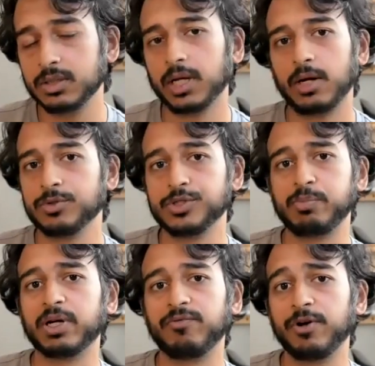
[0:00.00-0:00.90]
Like I would just
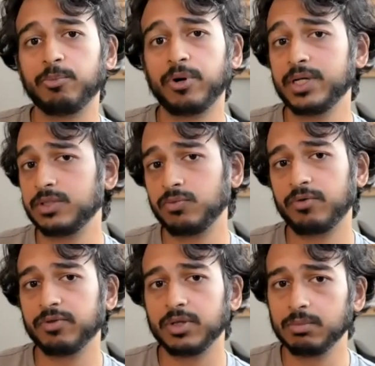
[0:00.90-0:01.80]
pick a fair price
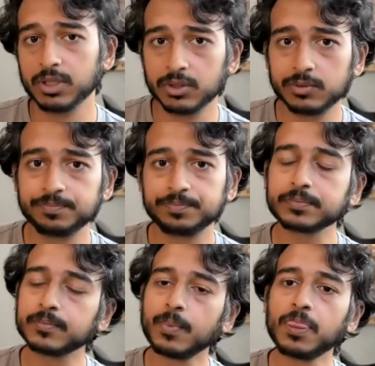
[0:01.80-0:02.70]
roughly in the middle
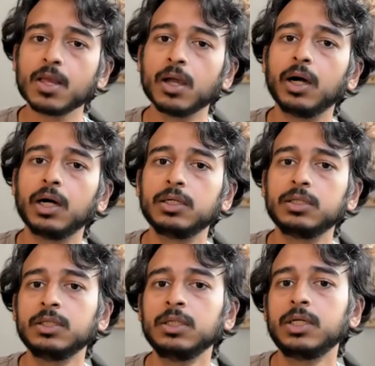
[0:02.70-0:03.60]

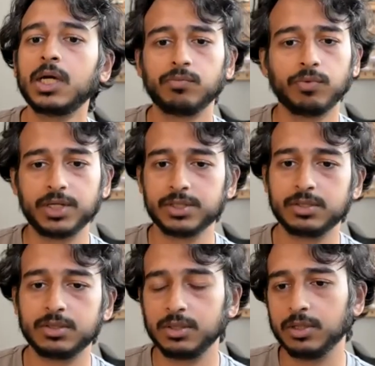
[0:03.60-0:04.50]
and
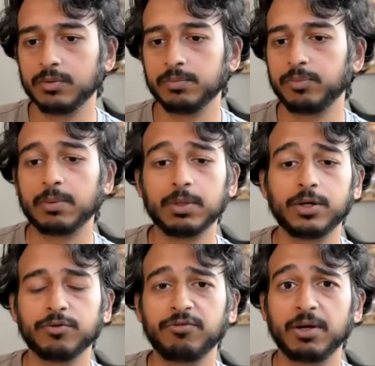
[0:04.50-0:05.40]
raise, probably
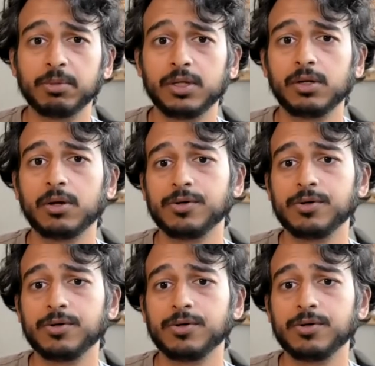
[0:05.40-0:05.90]
another $5 million.